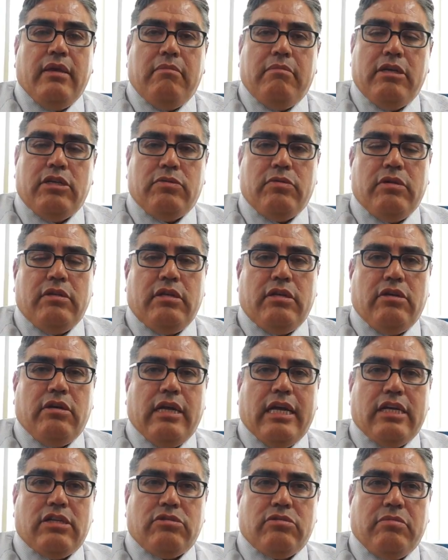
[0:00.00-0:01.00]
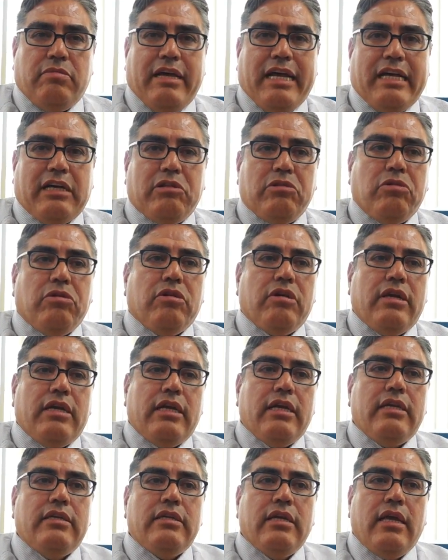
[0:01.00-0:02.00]
between the International
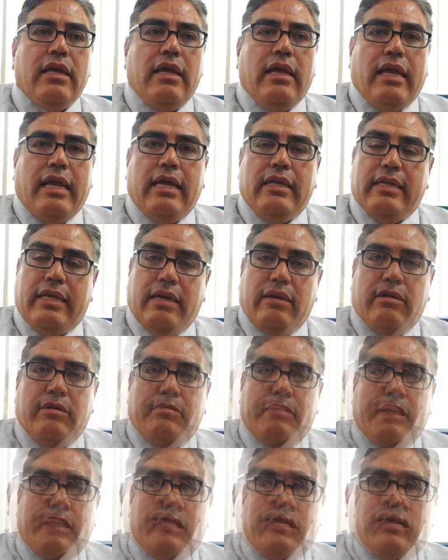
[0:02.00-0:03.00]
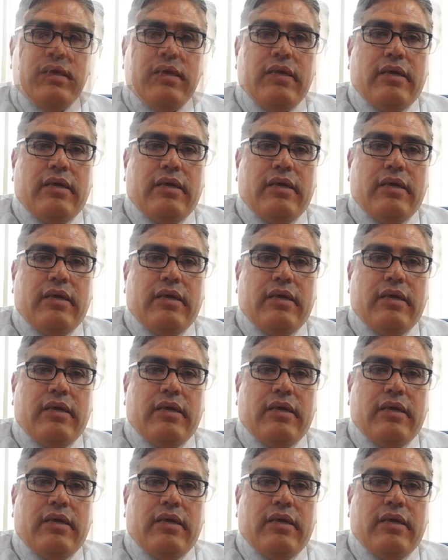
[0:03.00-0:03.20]
Baccalaureate and Arabic.